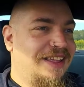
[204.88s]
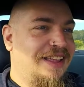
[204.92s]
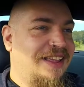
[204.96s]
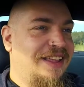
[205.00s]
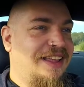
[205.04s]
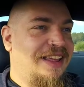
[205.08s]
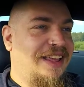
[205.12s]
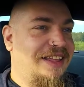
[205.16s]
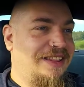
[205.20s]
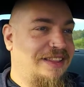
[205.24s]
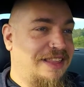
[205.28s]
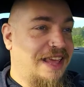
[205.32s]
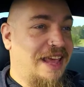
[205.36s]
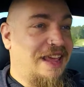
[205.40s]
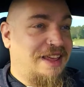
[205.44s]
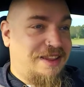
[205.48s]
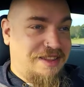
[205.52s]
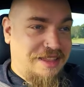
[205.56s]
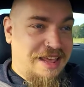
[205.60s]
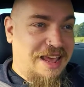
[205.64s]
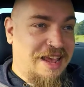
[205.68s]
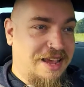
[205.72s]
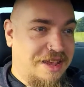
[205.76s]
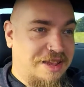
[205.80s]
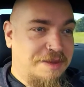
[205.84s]

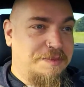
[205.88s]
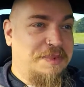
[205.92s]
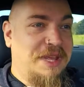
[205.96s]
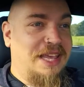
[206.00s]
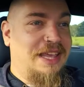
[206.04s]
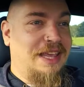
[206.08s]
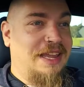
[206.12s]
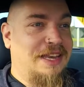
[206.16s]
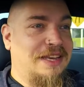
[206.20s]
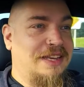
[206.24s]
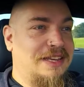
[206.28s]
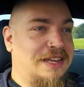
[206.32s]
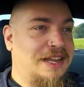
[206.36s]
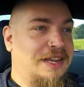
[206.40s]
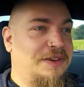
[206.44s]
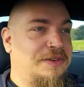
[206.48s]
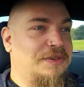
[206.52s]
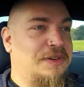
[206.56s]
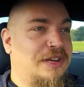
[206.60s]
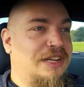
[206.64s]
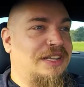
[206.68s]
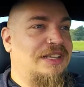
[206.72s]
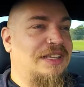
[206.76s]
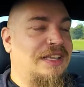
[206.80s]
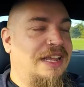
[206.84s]
that could be getting
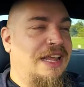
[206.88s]
dangerous.